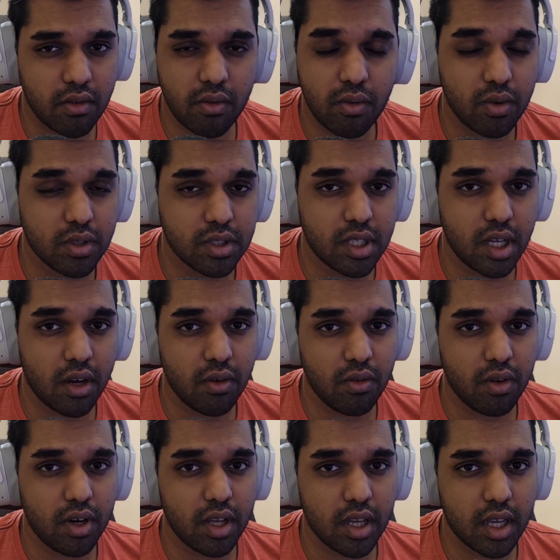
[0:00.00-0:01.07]
who is
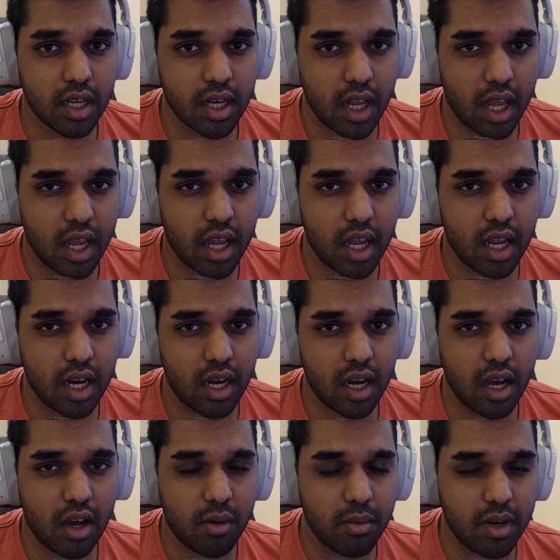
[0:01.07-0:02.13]
downloading it and
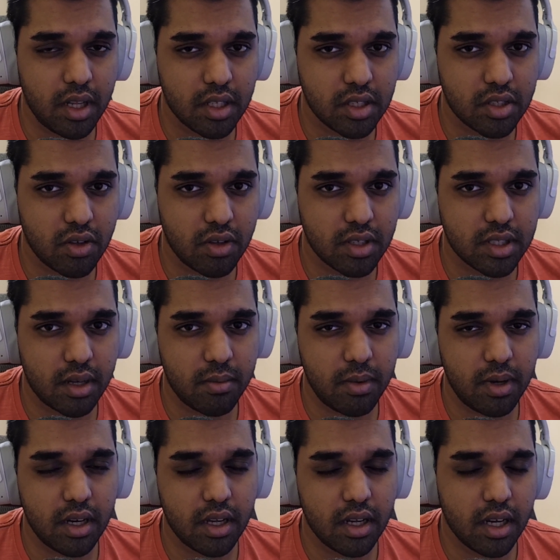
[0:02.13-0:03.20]
how many installs have
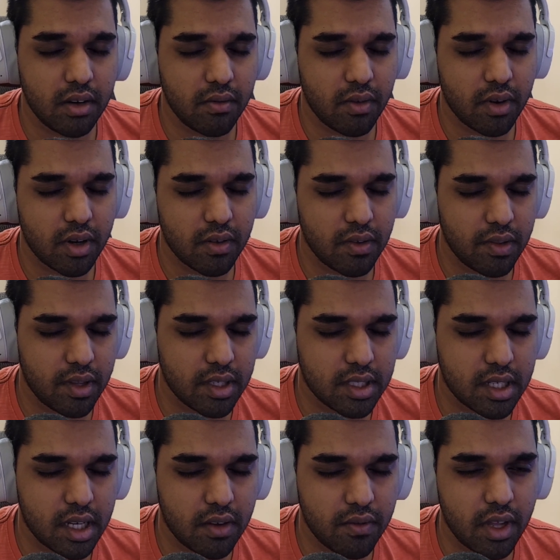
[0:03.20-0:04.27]
been done and what are the
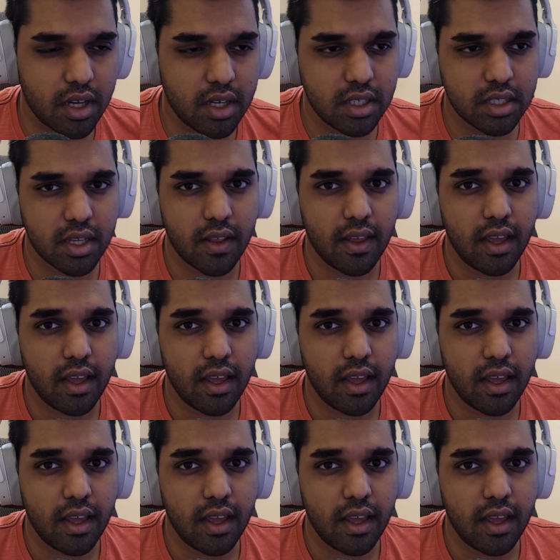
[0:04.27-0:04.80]
stuff that is,